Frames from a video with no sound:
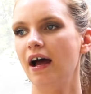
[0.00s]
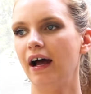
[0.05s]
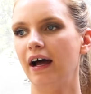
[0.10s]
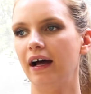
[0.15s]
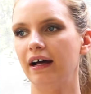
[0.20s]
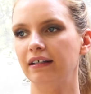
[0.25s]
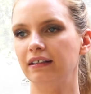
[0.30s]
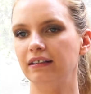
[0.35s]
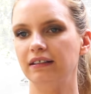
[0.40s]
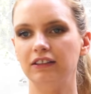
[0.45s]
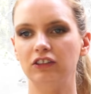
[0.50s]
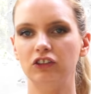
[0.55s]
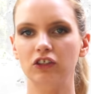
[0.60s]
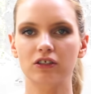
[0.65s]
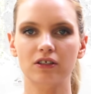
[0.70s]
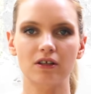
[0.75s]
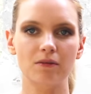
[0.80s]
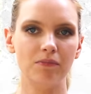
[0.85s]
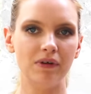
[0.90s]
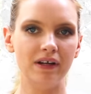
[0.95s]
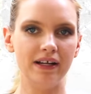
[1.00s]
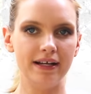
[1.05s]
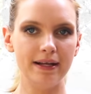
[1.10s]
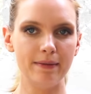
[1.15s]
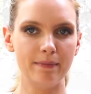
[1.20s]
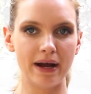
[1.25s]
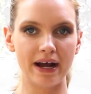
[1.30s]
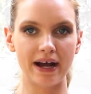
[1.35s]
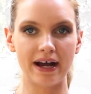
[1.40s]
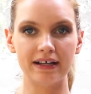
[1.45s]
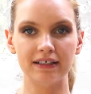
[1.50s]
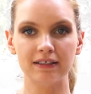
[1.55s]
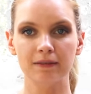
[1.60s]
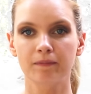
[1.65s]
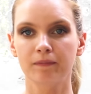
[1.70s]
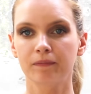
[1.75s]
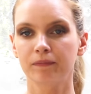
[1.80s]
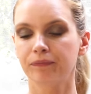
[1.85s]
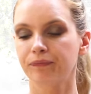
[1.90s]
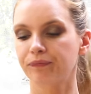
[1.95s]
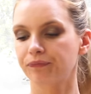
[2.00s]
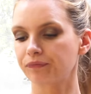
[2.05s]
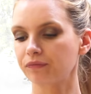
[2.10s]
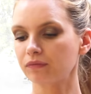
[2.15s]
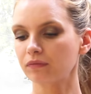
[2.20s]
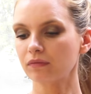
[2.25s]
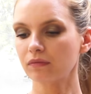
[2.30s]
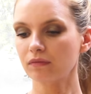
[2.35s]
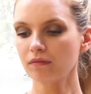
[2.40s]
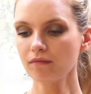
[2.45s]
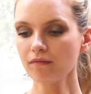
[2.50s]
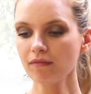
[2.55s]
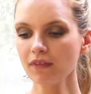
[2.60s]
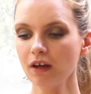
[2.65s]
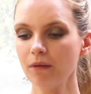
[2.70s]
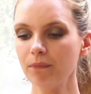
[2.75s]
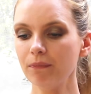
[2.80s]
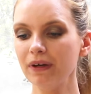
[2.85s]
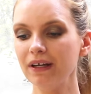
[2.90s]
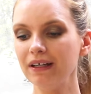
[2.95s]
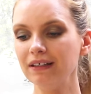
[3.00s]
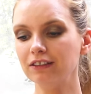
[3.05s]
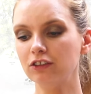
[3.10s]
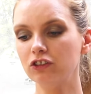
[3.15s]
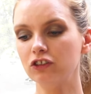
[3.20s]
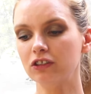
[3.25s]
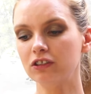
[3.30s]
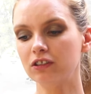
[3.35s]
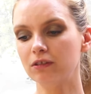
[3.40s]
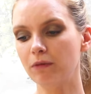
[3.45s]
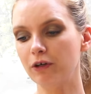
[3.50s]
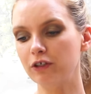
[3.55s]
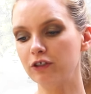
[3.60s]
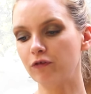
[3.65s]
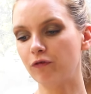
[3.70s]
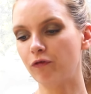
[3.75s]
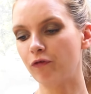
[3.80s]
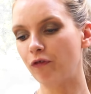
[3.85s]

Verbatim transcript: and he's just completely mad. But it's just the most